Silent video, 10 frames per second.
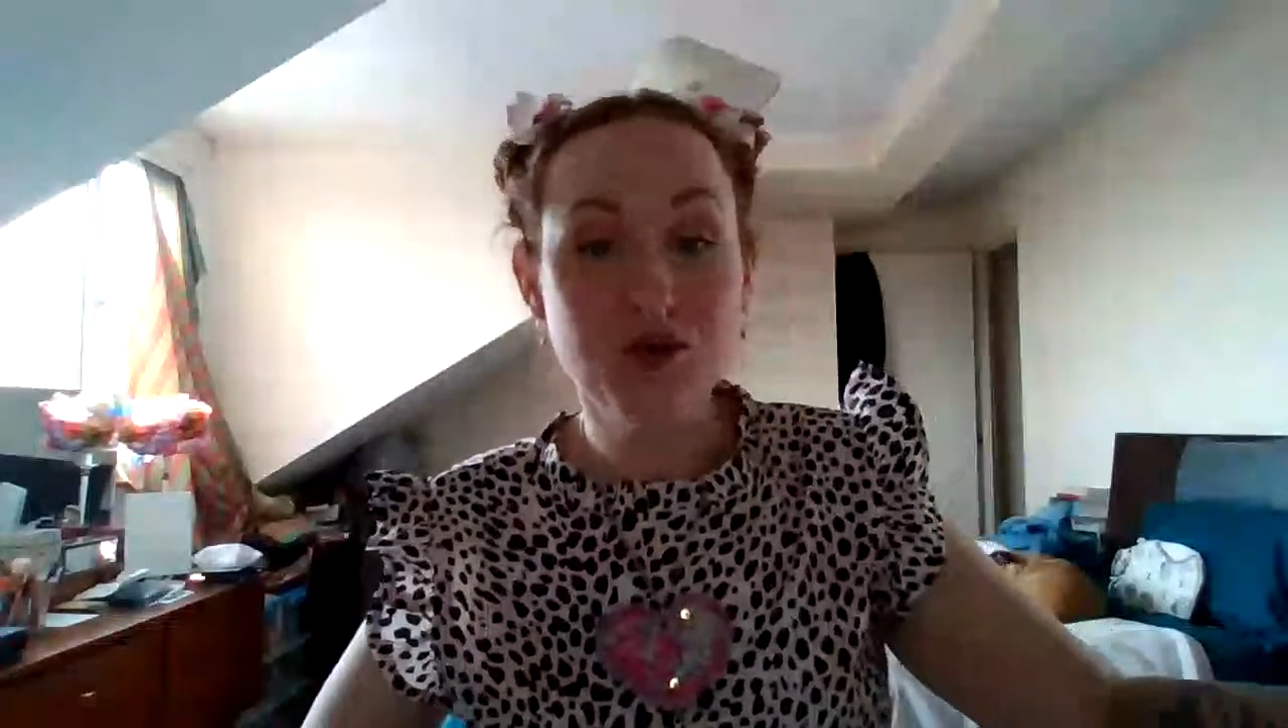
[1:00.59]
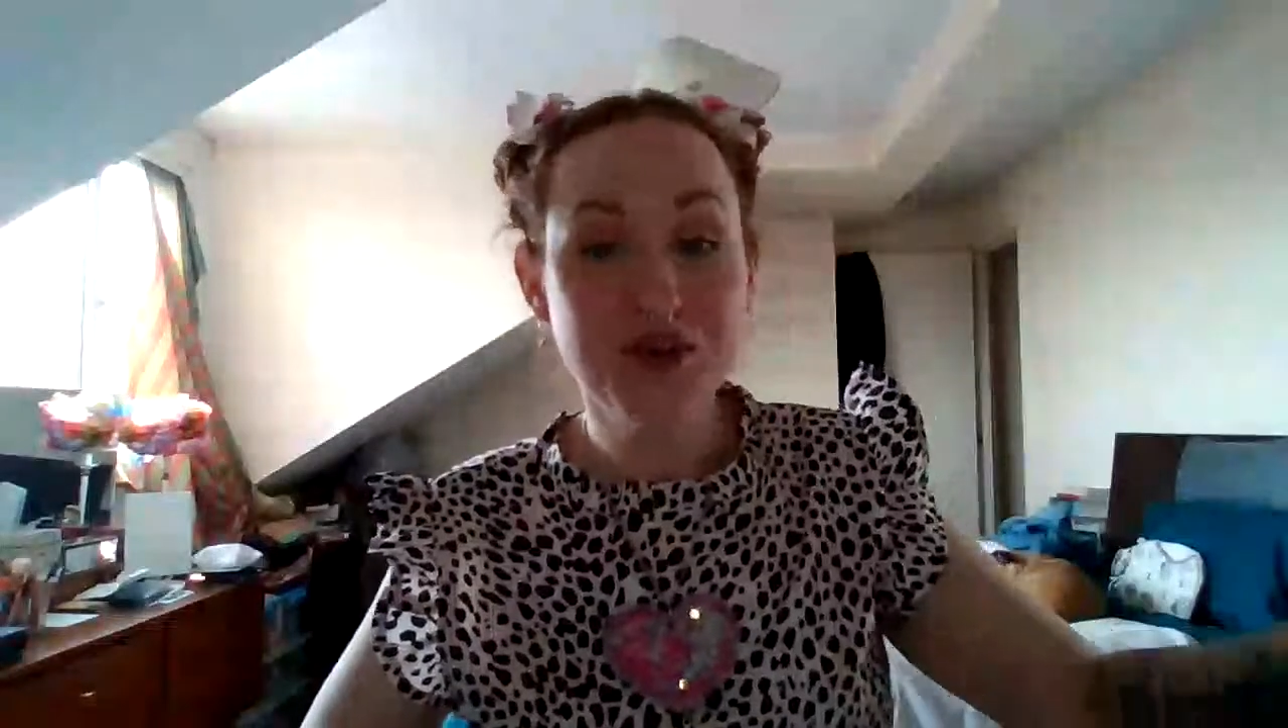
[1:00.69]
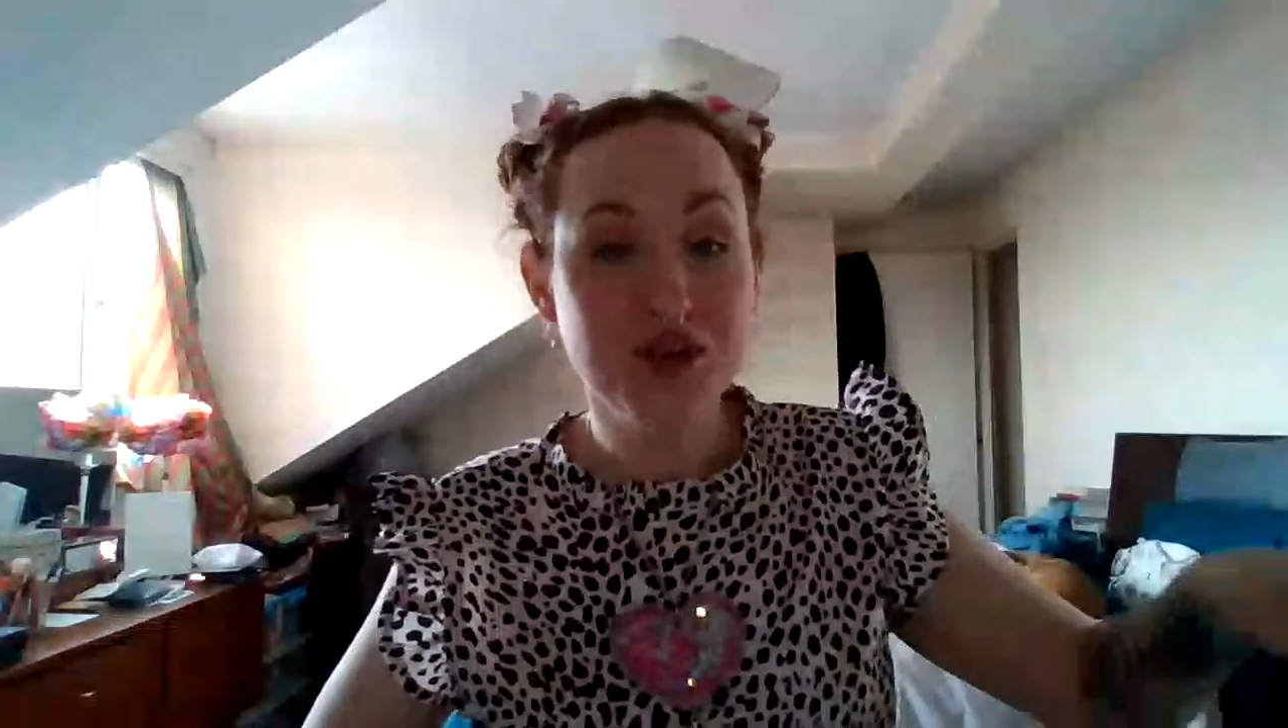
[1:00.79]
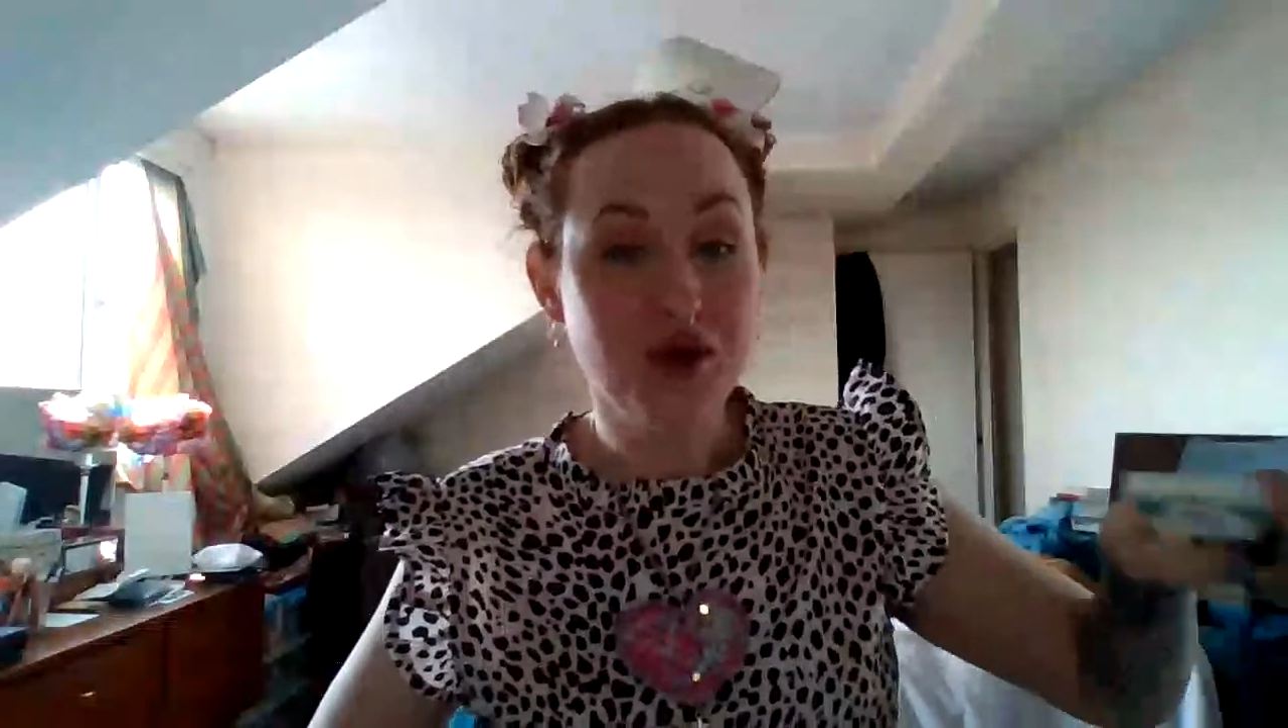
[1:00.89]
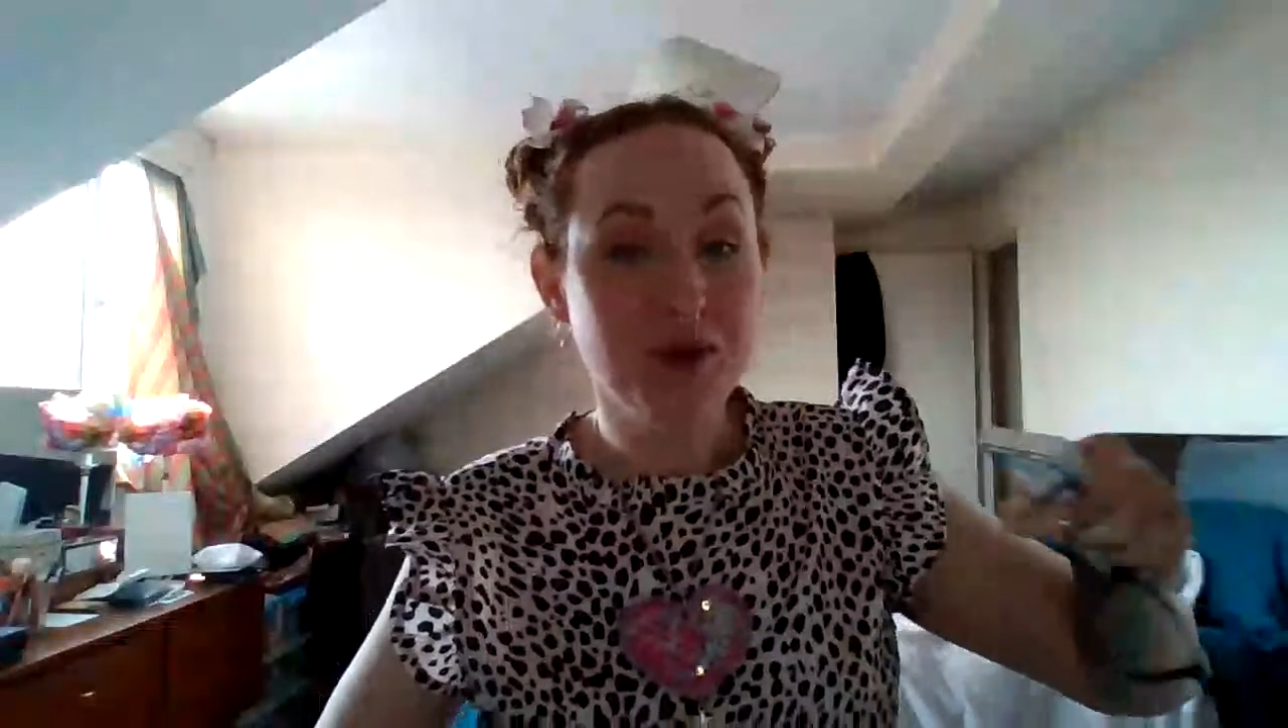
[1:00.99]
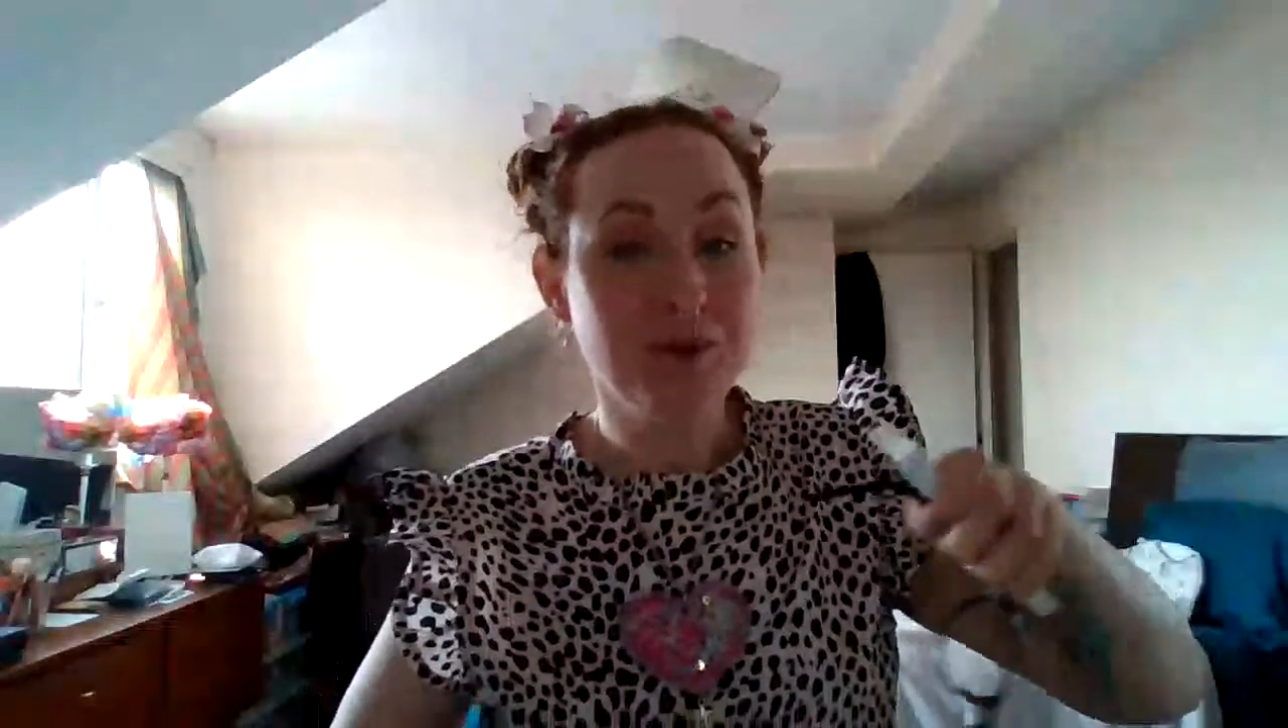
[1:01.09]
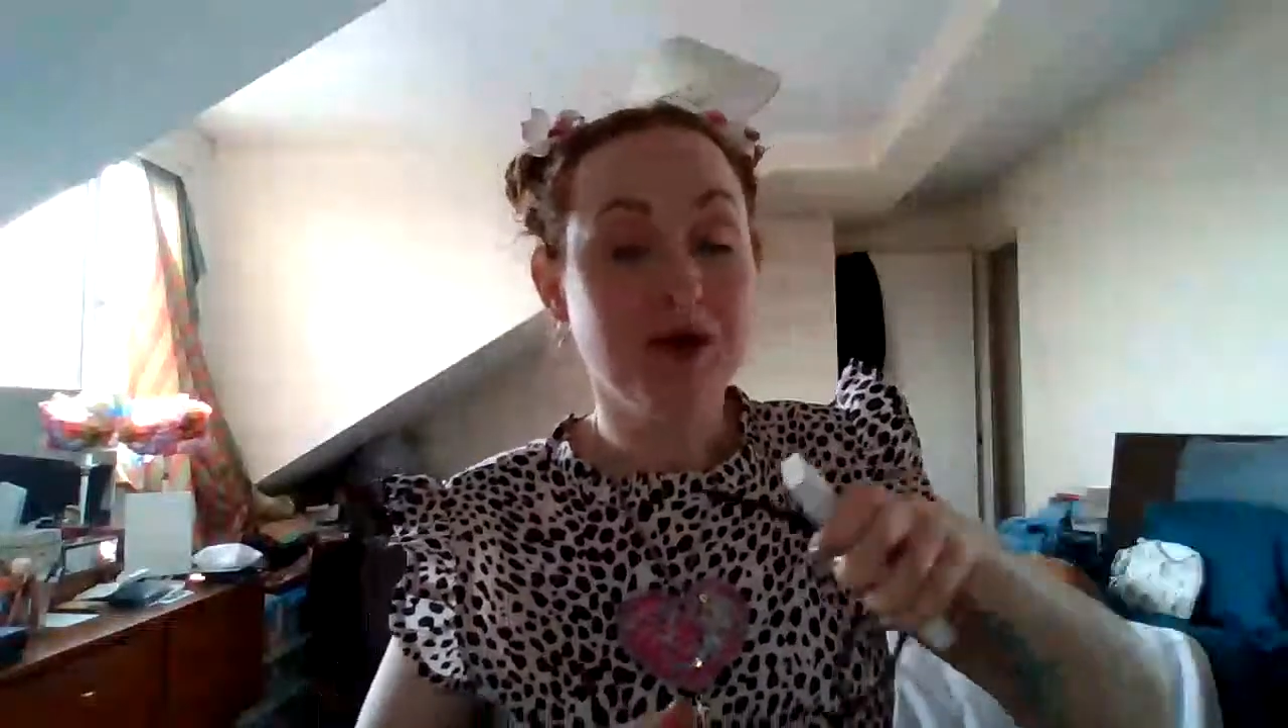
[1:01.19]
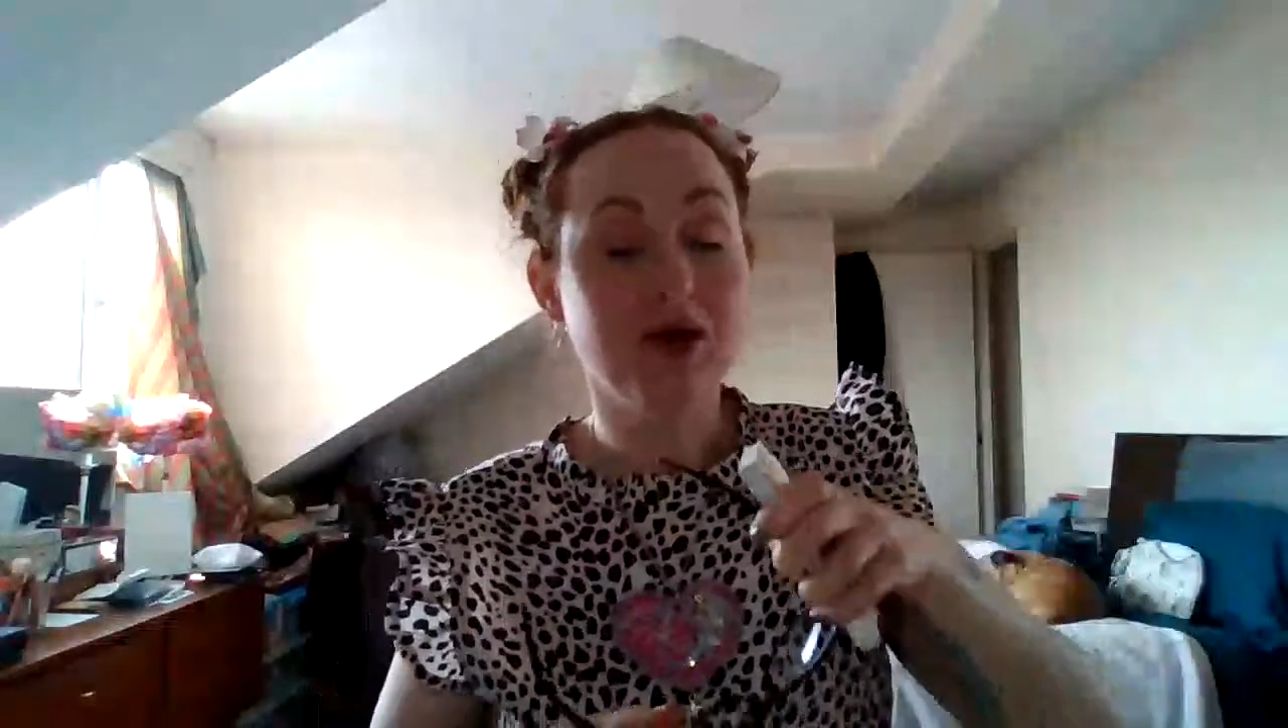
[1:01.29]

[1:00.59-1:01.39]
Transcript: video